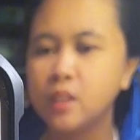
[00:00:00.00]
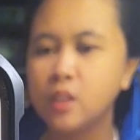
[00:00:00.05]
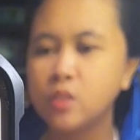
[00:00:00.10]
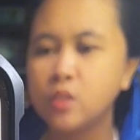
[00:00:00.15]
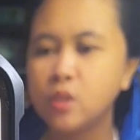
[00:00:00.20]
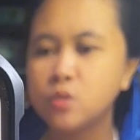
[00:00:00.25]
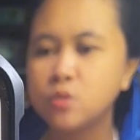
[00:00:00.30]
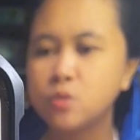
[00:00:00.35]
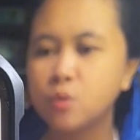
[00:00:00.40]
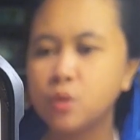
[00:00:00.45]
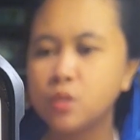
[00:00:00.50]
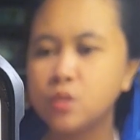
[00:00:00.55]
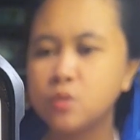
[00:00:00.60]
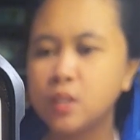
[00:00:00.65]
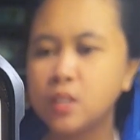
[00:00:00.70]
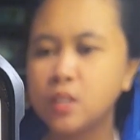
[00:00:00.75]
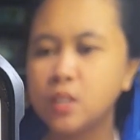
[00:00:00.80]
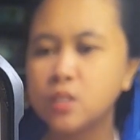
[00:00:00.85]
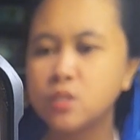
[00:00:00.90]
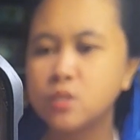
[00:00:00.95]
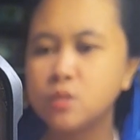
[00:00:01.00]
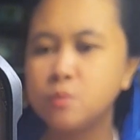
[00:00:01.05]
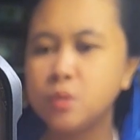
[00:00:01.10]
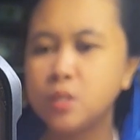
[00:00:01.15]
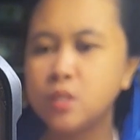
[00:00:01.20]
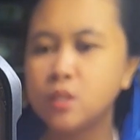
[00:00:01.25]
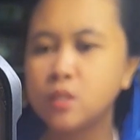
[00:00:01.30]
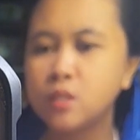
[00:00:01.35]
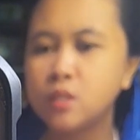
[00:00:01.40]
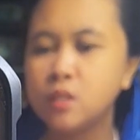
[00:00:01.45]
Their sword training should
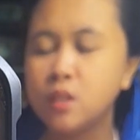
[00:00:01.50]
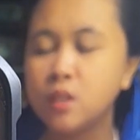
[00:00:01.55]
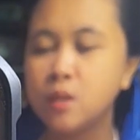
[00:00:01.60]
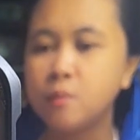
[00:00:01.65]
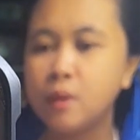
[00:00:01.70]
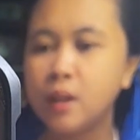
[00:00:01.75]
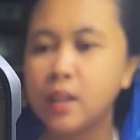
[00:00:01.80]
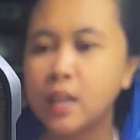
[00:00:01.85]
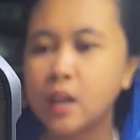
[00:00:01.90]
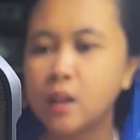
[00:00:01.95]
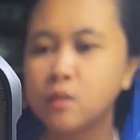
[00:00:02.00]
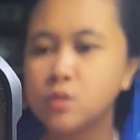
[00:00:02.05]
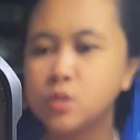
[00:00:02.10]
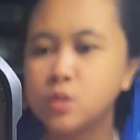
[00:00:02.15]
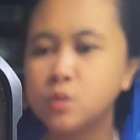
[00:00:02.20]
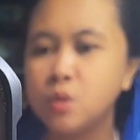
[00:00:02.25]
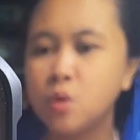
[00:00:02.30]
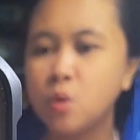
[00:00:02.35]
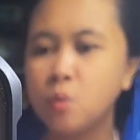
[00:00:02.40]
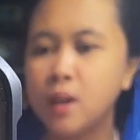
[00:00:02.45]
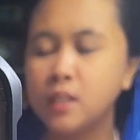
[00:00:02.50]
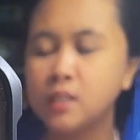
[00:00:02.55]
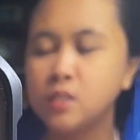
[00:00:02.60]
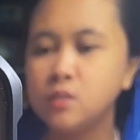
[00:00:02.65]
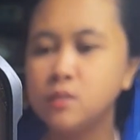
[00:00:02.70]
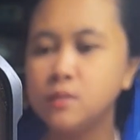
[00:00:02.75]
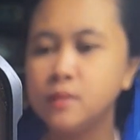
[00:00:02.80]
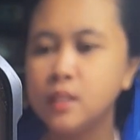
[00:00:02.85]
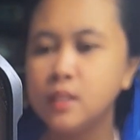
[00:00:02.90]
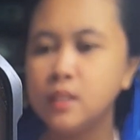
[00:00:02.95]
be done by now. Should we go back
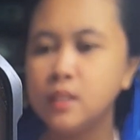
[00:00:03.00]
too?